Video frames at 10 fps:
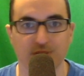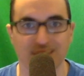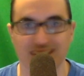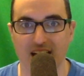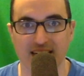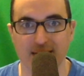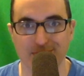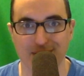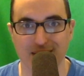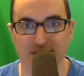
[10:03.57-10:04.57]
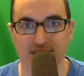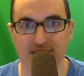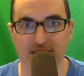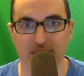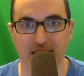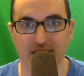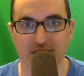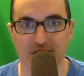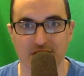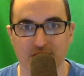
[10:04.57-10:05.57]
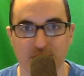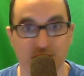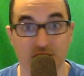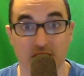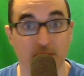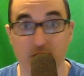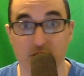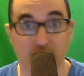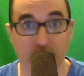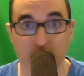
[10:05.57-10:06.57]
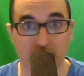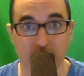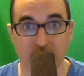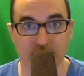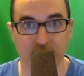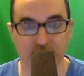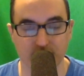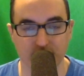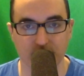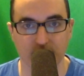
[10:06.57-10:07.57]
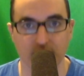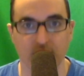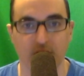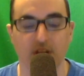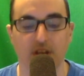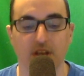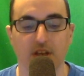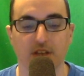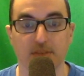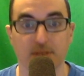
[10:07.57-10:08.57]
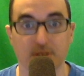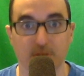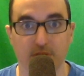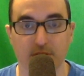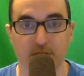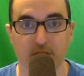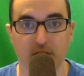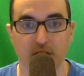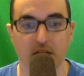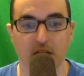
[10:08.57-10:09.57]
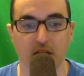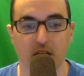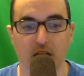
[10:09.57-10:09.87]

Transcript: It was not an Impact Wrestling match. It wasn't a WWE match for sure, especially with all the blood.